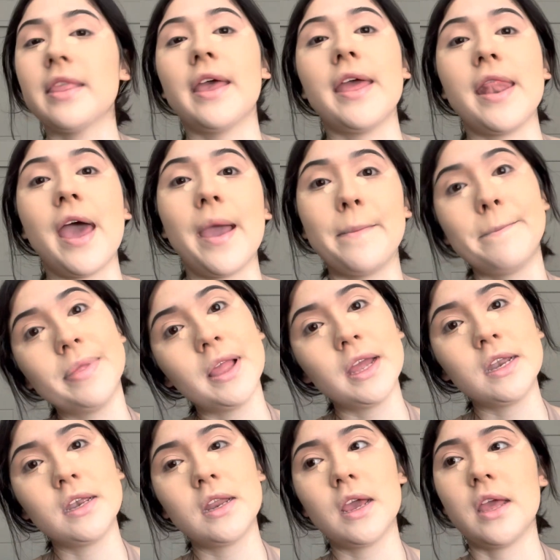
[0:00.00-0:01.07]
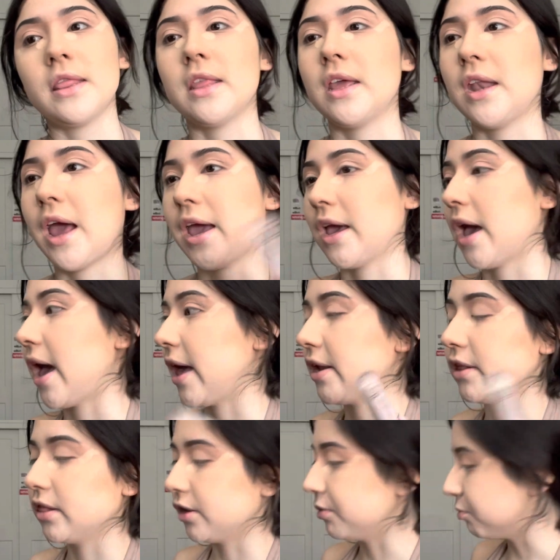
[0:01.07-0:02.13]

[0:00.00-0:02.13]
then I blend, and then I add a little